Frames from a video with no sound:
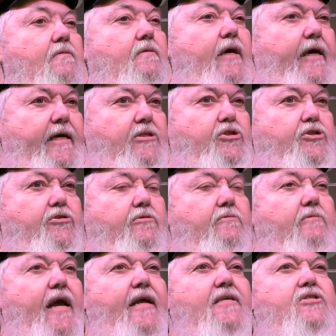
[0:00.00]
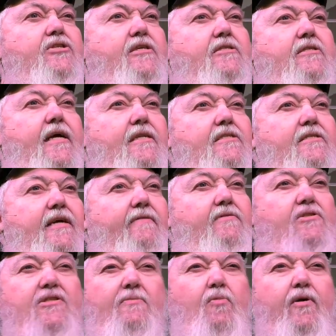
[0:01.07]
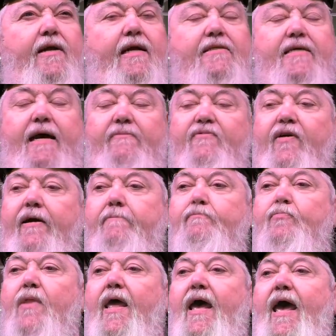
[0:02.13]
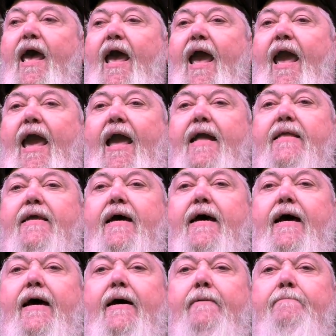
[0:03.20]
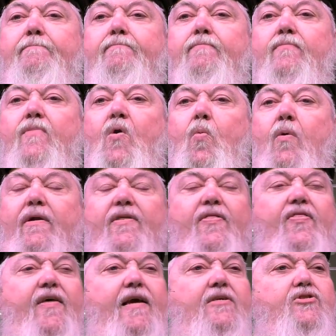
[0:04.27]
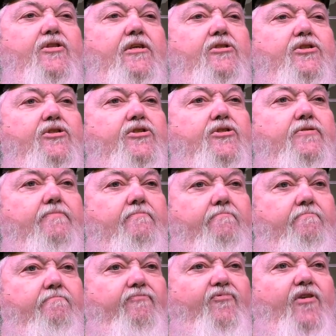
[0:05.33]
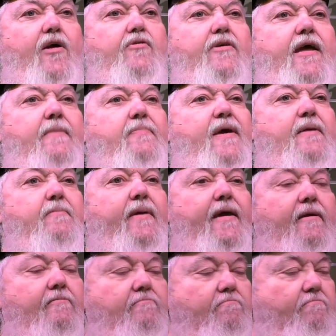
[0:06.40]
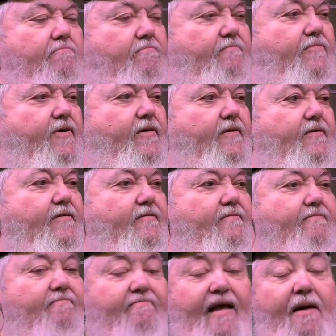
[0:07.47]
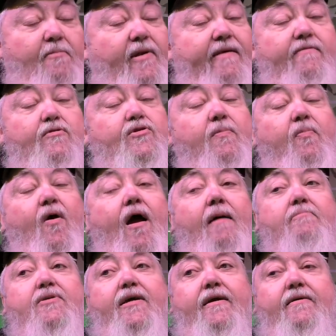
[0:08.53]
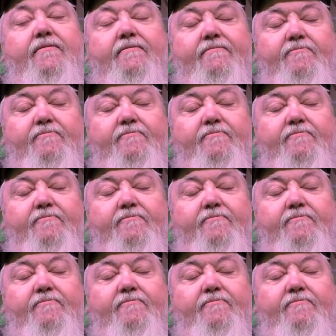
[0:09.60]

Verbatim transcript: ish, 86, 87, somewhere in that time frame. And uh, one of the things that just floated up in me, I believe it was a prompting,